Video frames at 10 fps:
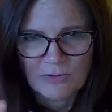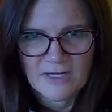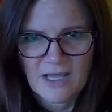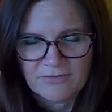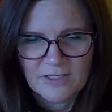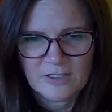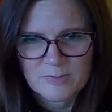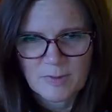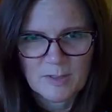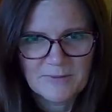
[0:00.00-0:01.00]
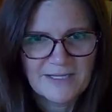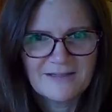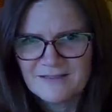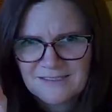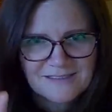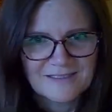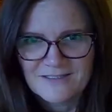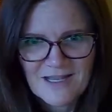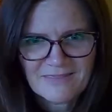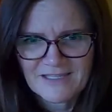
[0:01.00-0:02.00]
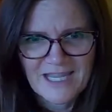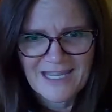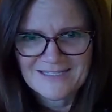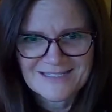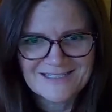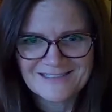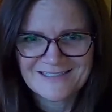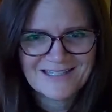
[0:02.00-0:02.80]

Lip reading: put out there is permanent. Not the case.